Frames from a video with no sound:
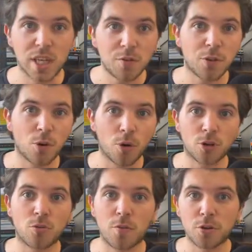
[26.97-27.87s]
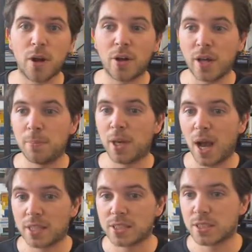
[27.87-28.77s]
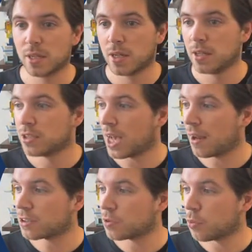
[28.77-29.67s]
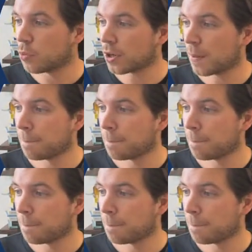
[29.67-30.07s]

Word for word: even other GraphQL APIs. So how does it work?